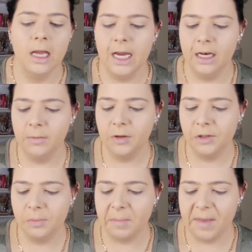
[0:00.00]
And I'm
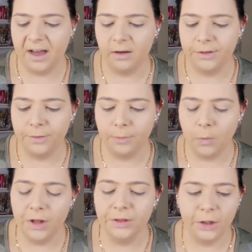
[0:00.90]
using my MAC
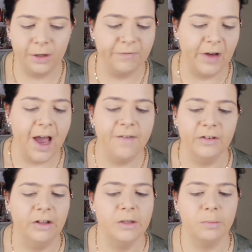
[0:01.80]
135,
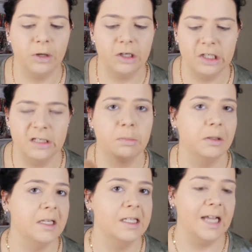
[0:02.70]
and this brush is
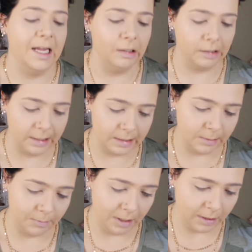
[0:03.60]
pretty sad looking,
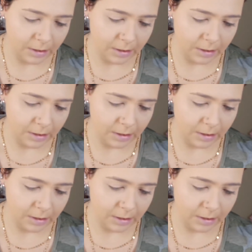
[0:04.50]
so I'm not